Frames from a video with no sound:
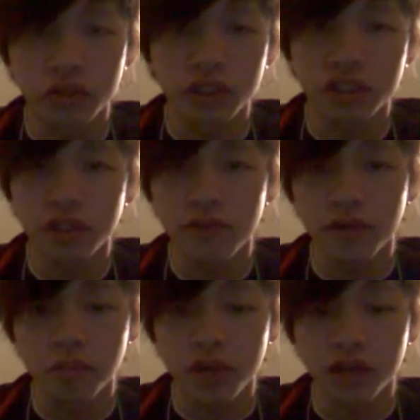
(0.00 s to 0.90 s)
so just stay
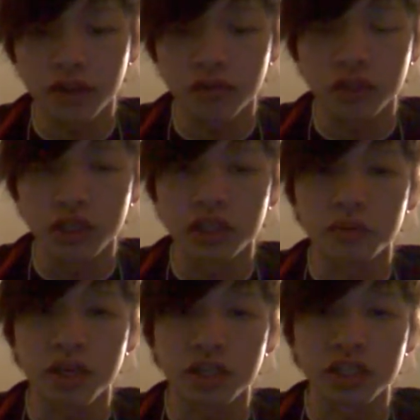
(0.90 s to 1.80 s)
front back if you're going to
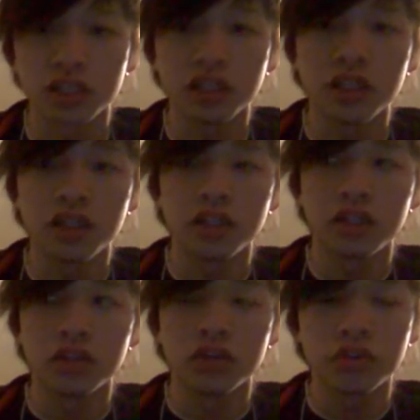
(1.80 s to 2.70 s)
smash it.
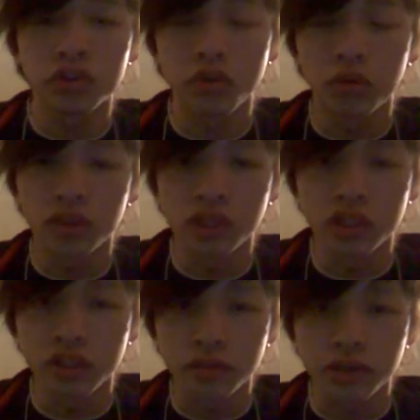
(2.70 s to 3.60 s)
You should only
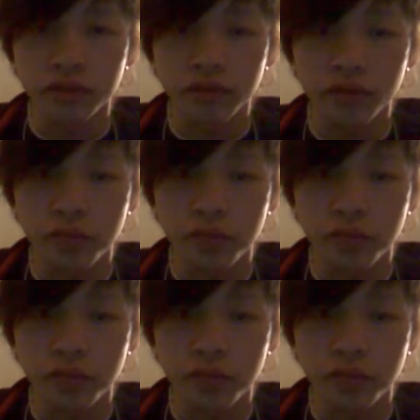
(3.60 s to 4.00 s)
need to smash from